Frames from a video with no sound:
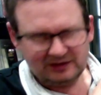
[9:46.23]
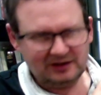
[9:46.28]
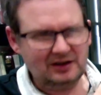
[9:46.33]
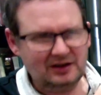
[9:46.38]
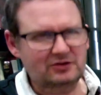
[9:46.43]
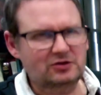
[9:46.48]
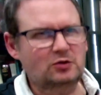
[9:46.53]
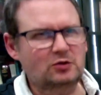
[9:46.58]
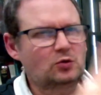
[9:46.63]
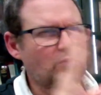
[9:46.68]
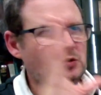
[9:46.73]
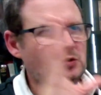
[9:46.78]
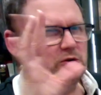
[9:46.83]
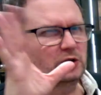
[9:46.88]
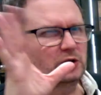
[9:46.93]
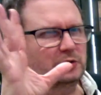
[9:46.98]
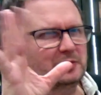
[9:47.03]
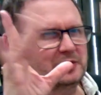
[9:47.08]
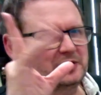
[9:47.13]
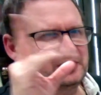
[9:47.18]
so all the
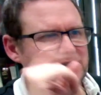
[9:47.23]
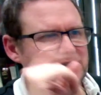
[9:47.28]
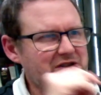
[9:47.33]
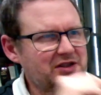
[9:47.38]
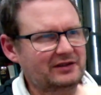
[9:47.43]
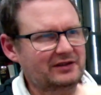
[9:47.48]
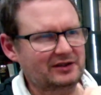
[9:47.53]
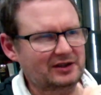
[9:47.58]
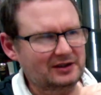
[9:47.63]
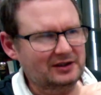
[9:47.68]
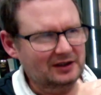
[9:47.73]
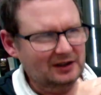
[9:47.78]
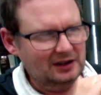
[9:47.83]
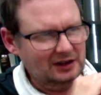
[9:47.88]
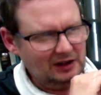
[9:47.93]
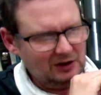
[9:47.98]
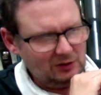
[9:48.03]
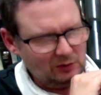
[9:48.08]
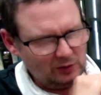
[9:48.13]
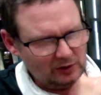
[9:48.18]
documentation, everything
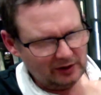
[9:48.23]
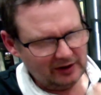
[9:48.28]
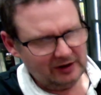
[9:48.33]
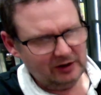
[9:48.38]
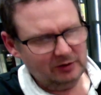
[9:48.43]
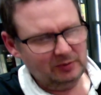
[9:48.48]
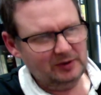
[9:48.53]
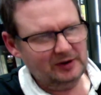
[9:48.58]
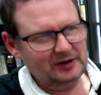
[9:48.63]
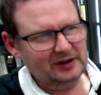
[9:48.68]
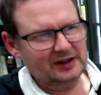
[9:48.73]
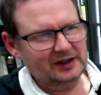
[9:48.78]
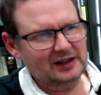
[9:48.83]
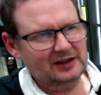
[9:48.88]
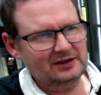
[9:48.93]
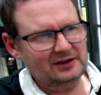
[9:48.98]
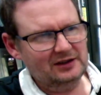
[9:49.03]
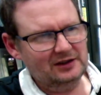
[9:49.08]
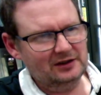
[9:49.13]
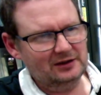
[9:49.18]
would end up in the
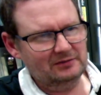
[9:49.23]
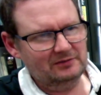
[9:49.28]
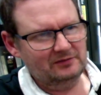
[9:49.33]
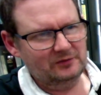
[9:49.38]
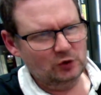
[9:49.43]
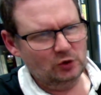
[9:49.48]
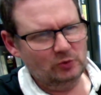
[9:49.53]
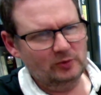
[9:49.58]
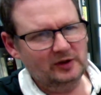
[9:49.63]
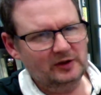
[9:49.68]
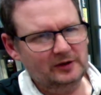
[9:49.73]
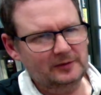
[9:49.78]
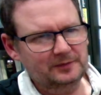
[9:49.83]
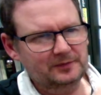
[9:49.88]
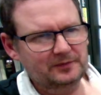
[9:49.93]
Gitea formula.